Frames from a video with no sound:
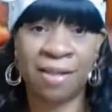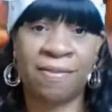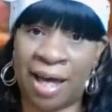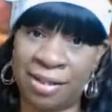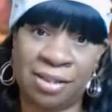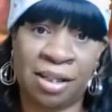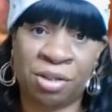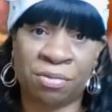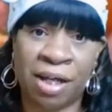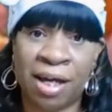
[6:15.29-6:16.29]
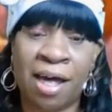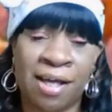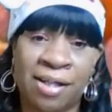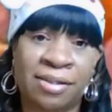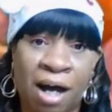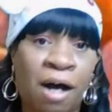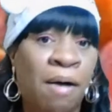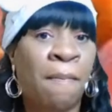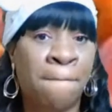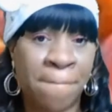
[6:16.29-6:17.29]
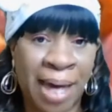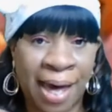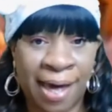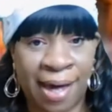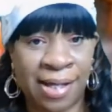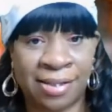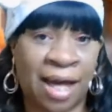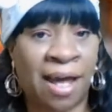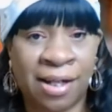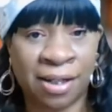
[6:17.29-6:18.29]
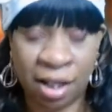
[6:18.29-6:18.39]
That sangria is amazing.